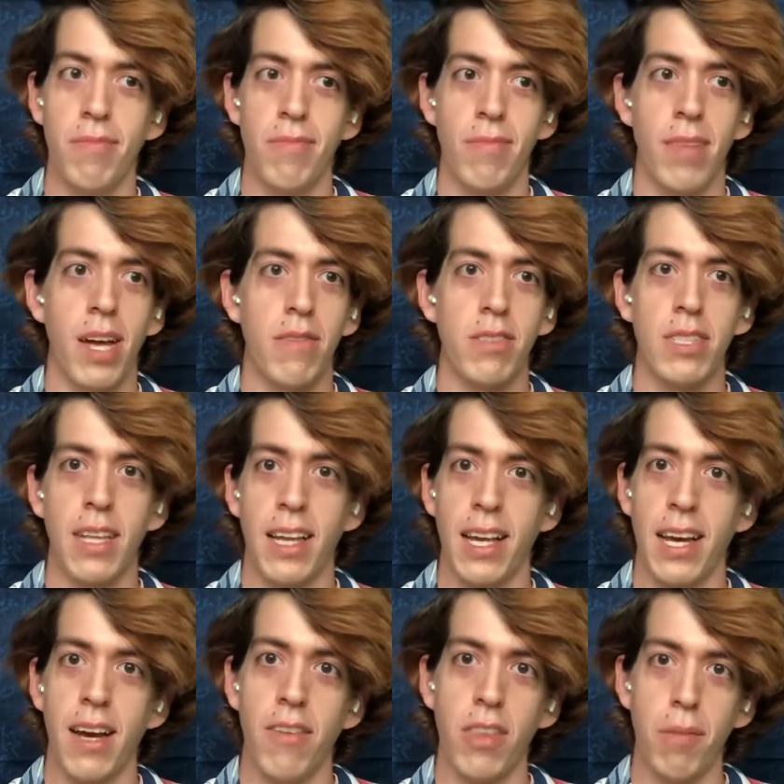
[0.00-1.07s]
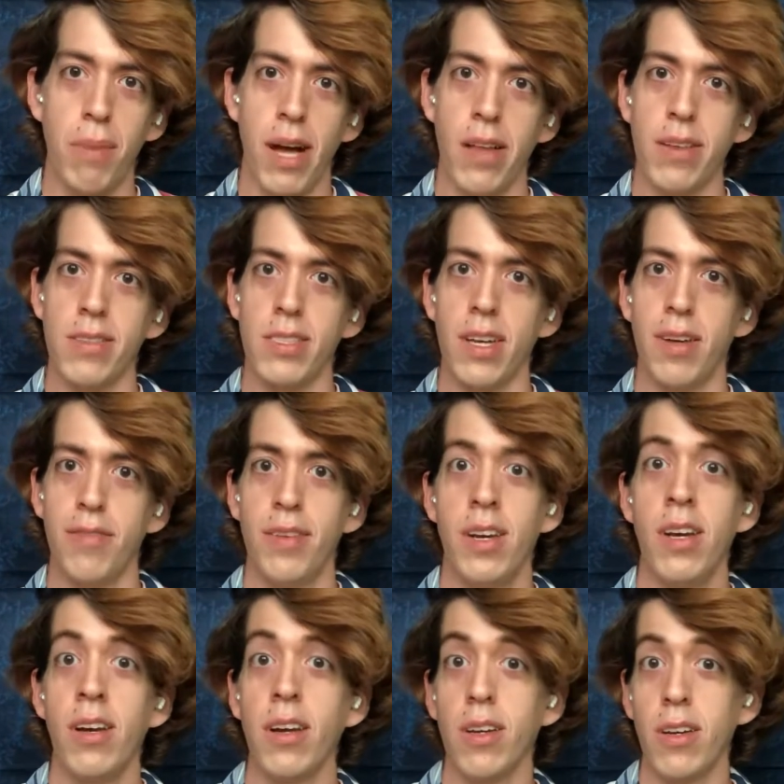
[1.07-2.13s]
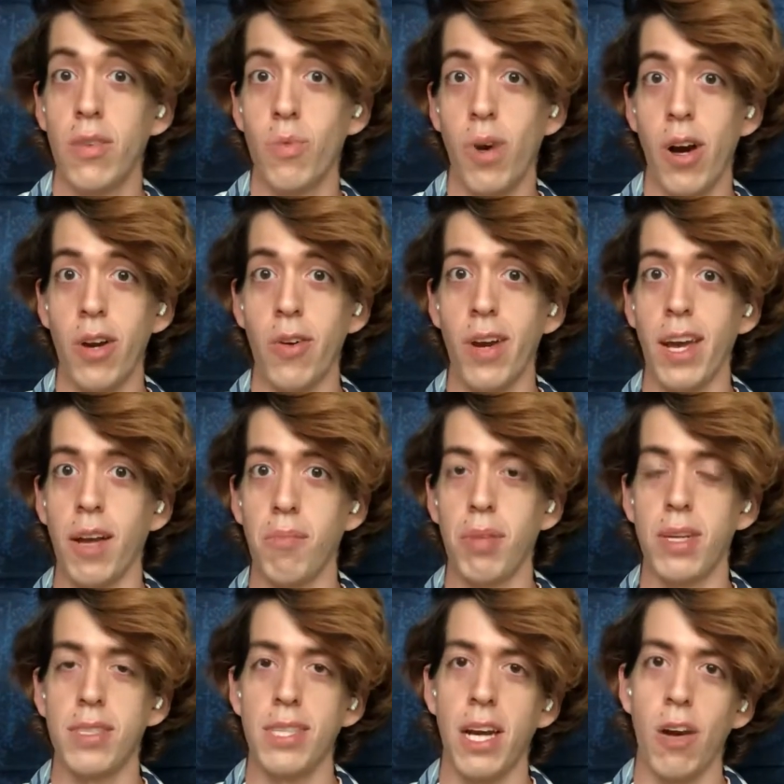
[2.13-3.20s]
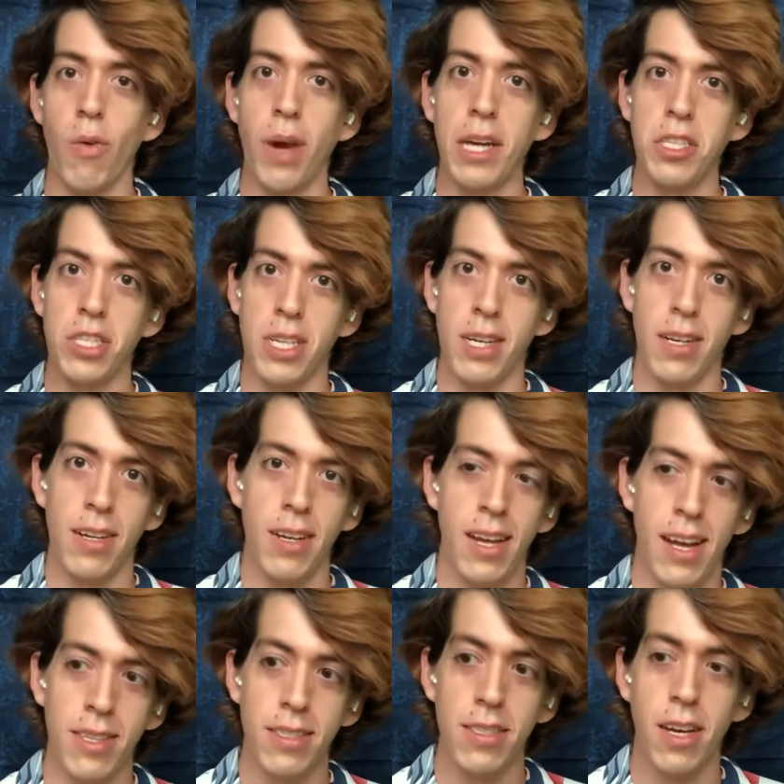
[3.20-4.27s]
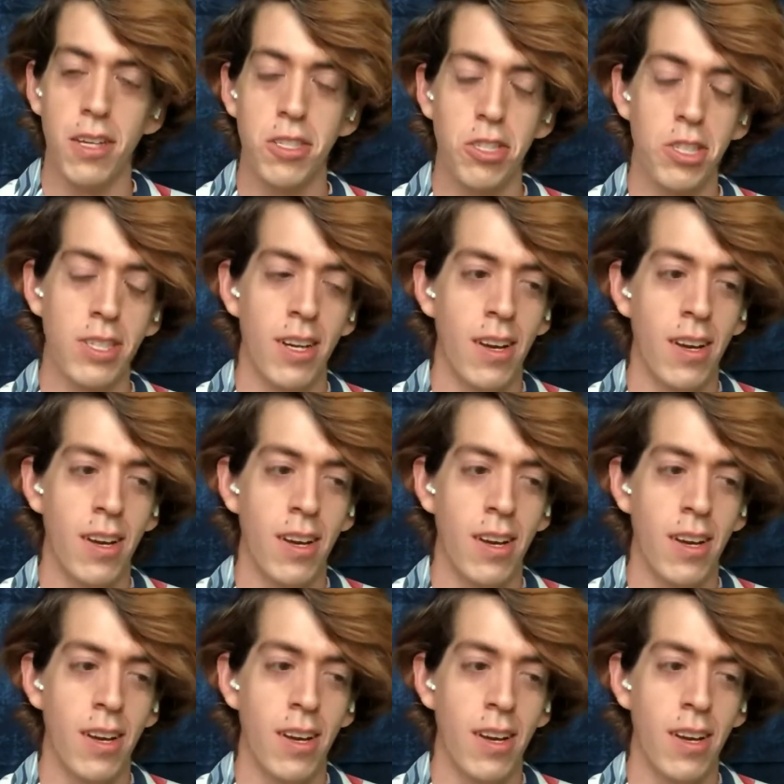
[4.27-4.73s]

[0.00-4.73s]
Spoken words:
have just like a healthy balance of good watering plus aeration and such.